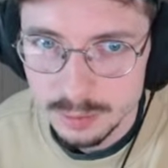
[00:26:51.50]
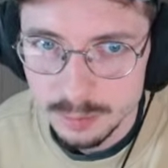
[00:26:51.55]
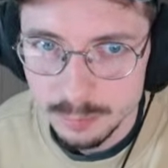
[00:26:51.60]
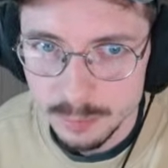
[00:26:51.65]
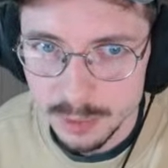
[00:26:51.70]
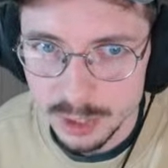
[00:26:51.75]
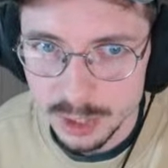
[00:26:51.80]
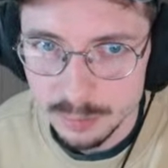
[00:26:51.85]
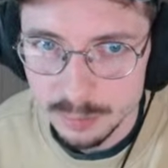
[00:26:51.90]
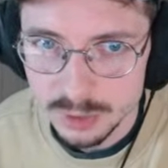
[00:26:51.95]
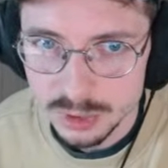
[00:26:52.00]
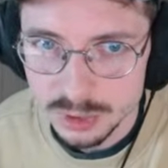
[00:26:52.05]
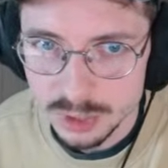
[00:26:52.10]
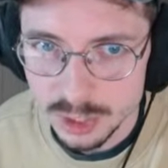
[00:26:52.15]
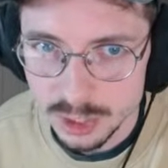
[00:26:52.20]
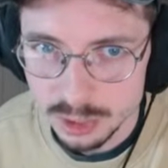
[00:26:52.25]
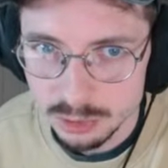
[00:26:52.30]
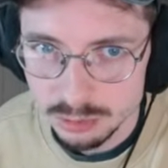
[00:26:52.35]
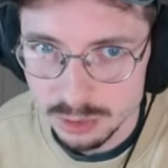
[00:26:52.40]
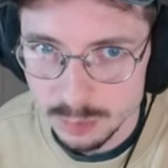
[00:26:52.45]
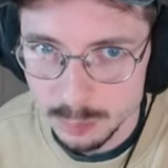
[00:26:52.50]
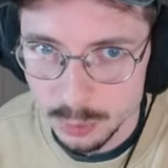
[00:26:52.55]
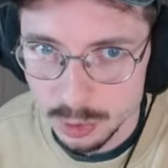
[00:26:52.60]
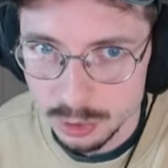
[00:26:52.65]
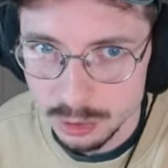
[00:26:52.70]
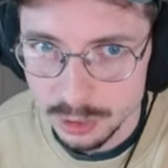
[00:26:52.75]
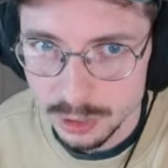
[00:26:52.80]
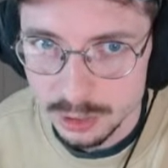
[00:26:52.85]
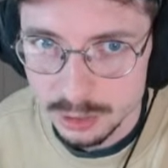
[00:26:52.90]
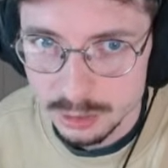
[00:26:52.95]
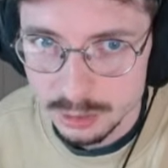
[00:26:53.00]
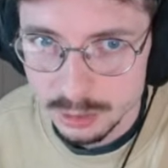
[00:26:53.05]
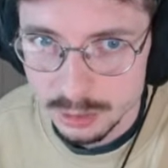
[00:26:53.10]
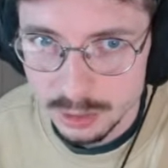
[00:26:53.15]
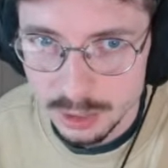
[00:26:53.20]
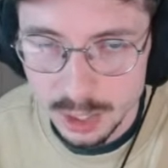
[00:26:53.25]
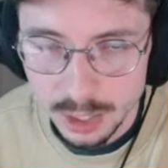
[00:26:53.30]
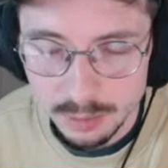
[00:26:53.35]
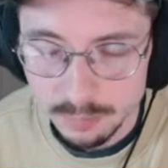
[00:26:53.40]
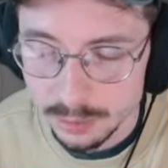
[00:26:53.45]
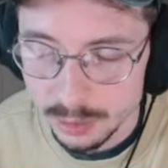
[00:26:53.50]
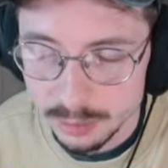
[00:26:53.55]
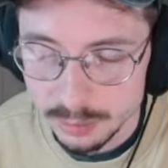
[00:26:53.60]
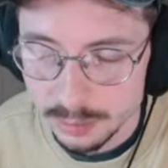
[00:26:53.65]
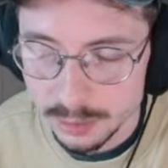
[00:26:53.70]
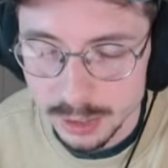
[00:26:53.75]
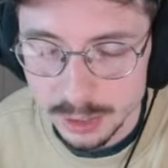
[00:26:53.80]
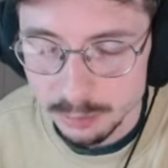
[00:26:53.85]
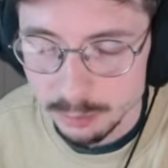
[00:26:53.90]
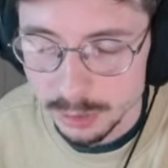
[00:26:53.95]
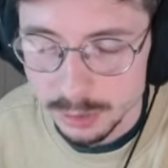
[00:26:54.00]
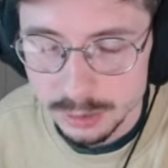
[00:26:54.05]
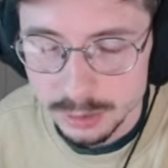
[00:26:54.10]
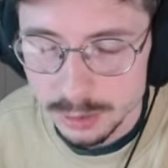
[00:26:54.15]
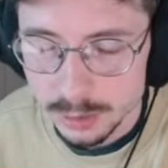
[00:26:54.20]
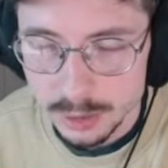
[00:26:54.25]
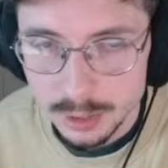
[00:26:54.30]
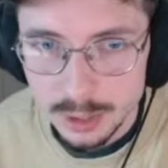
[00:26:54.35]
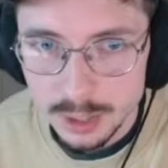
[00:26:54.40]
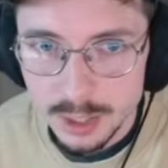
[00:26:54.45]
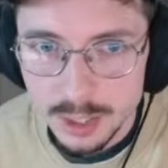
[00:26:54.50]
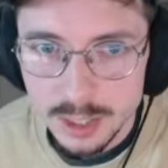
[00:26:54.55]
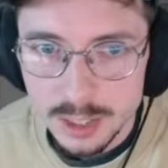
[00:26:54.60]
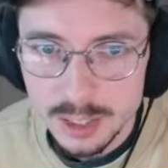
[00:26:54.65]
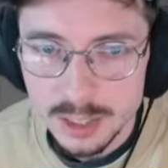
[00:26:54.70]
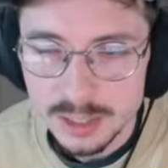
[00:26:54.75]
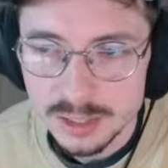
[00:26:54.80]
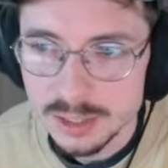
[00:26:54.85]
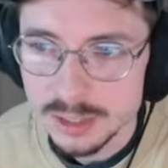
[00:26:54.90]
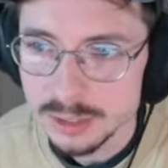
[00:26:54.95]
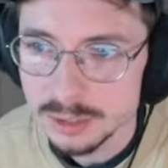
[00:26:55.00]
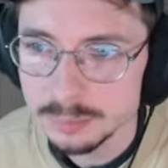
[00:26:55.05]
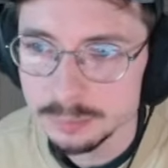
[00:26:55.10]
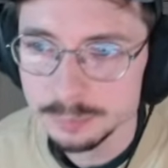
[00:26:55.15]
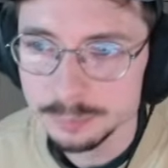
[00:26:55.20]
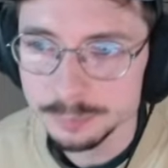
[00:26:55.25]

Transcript: My name is Dangerous Boy. Alright, anyway, let's listen.